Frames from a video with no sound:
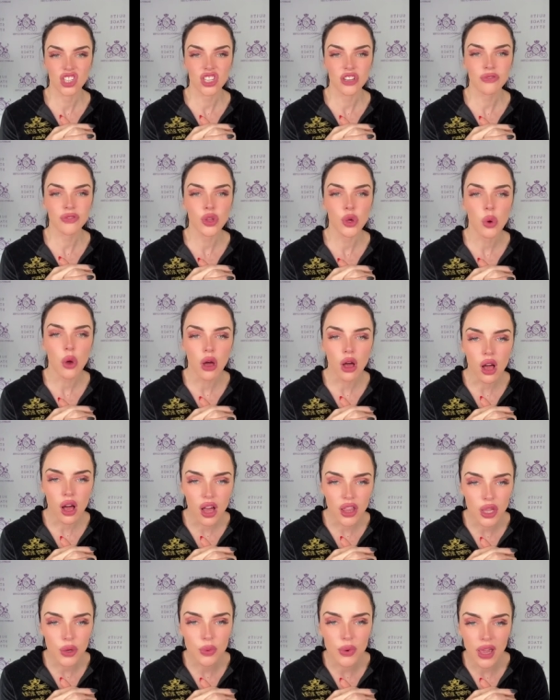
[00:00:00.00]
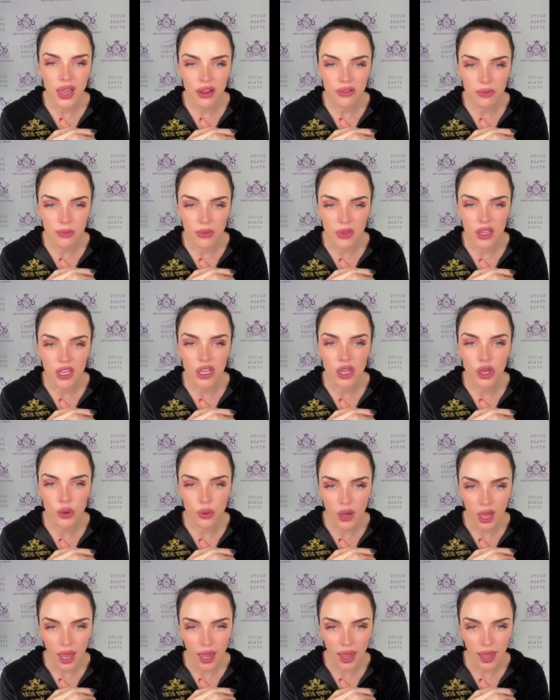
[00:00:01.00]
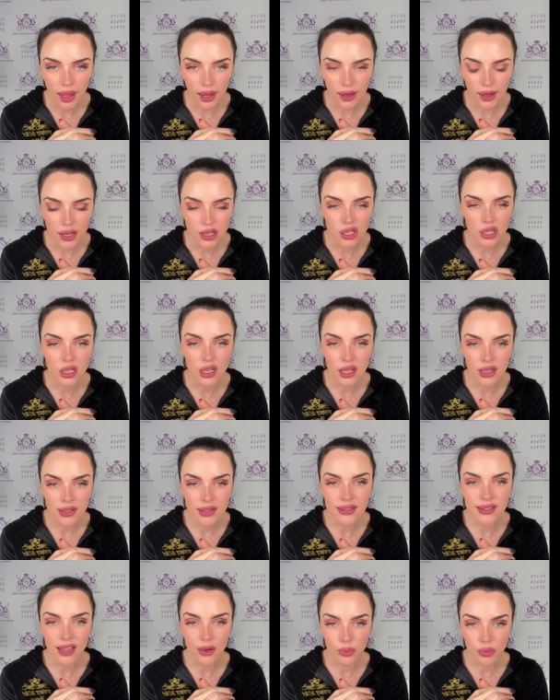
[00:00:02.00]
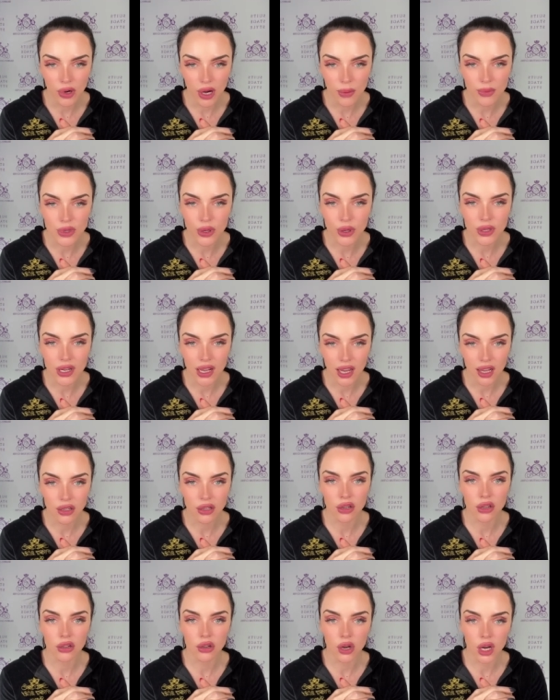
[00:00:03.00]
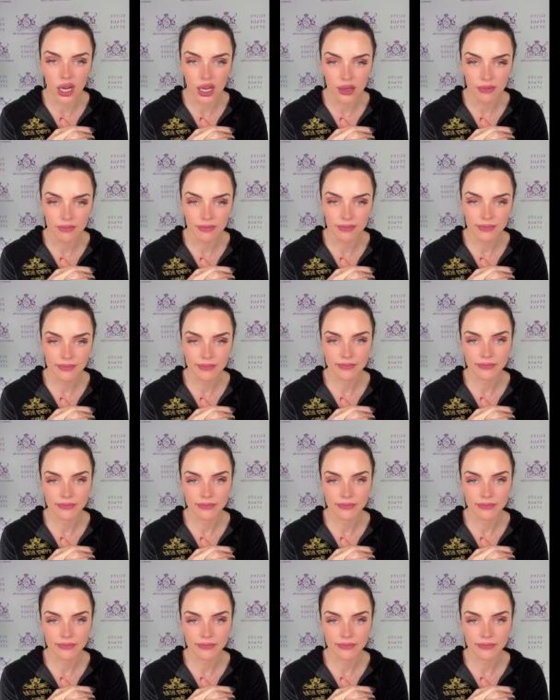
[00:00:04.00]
She flew all the way from the U K and she didn't skin prep, so her tan turned green.